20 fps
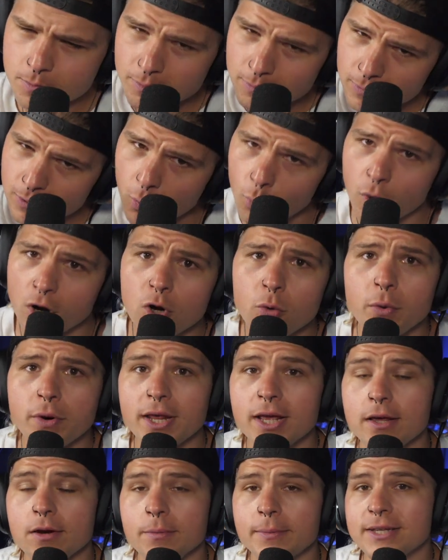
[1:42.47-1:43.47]
What are we
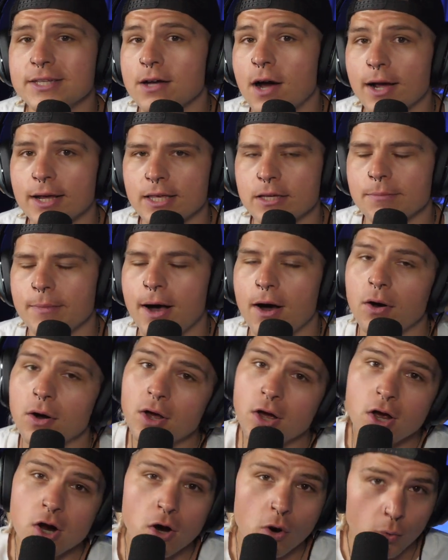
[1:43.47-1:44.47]
going to be talking about?
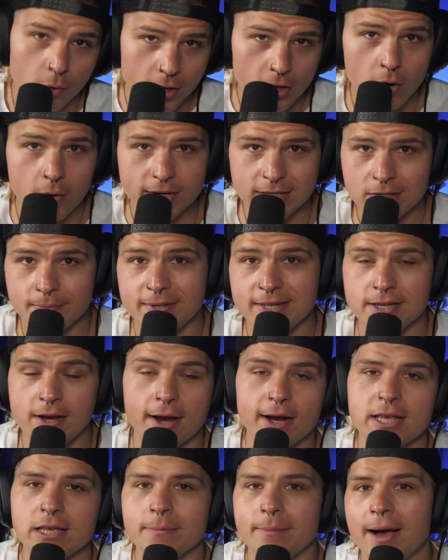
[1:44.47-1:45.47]
We're going to be
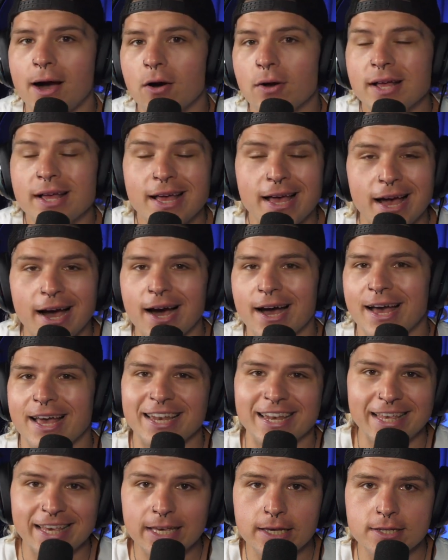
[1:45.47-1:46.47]
talking about uh, an
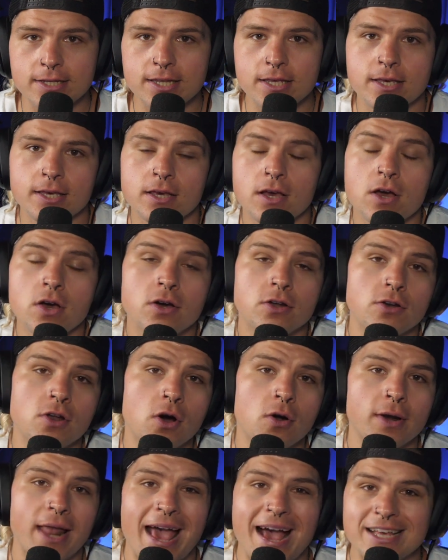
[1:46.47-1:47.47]
ED known
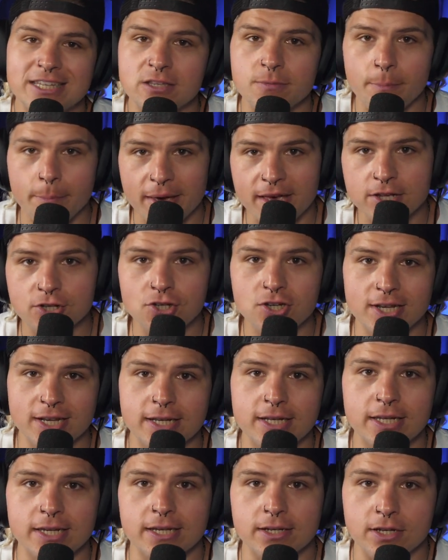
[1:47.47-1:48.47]
as binge
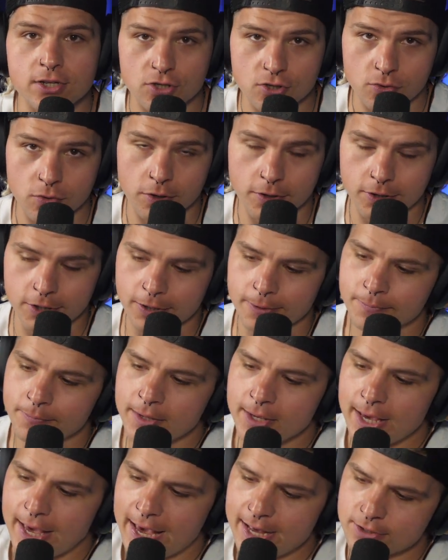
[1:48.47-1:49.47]
eating disorder.
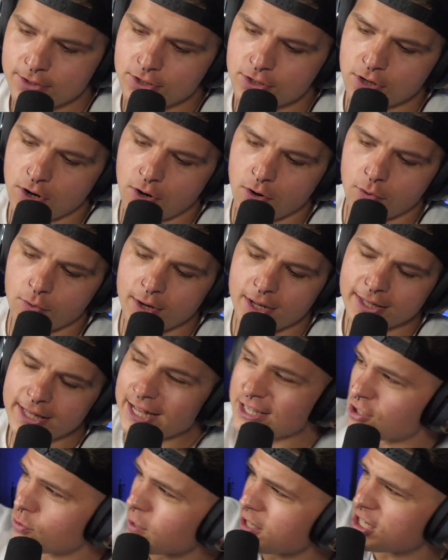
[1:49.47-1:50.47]
And so let's
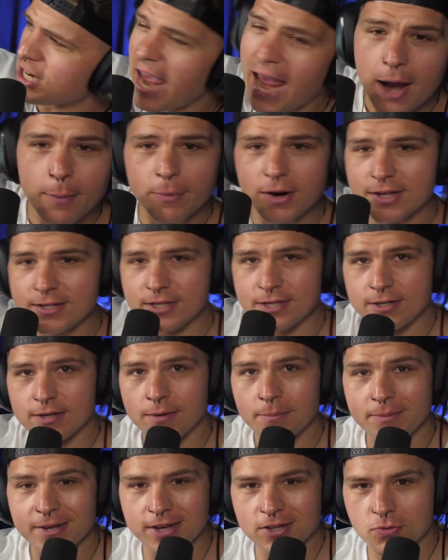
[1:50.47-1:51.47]
switch cameras
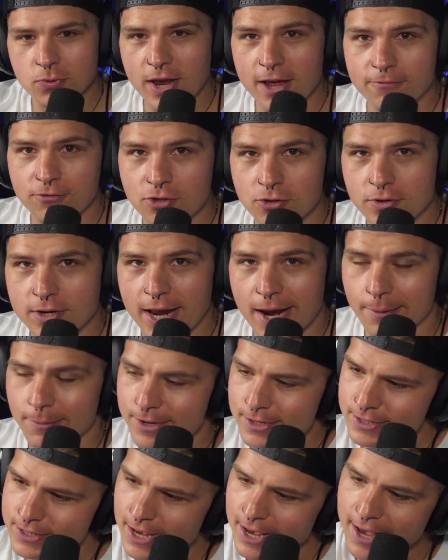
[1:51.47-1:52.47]
because we have two
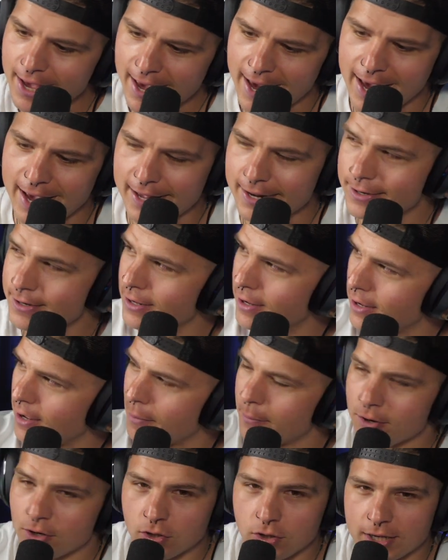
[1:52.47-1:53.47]
cameras. And uh, I'm
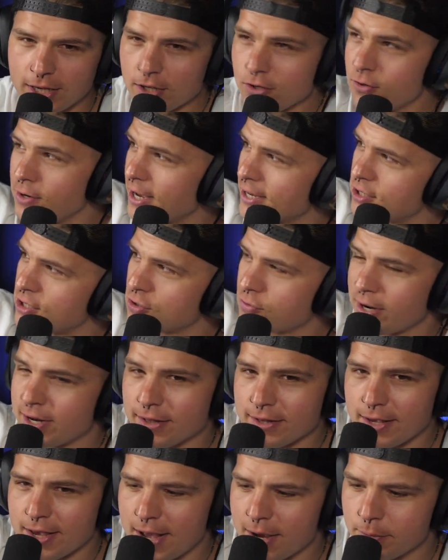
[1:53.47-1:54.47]
going to look at you guys straight in
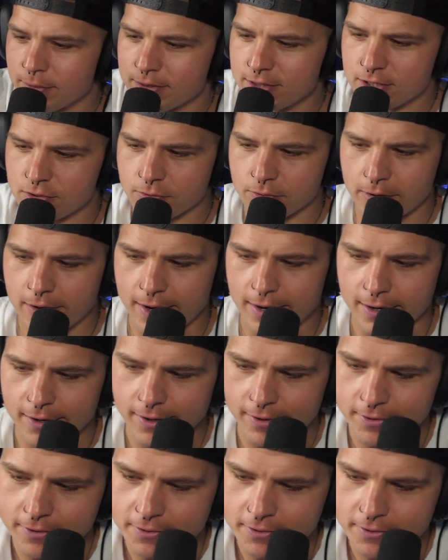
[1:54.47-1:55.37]
the eye with this one right here.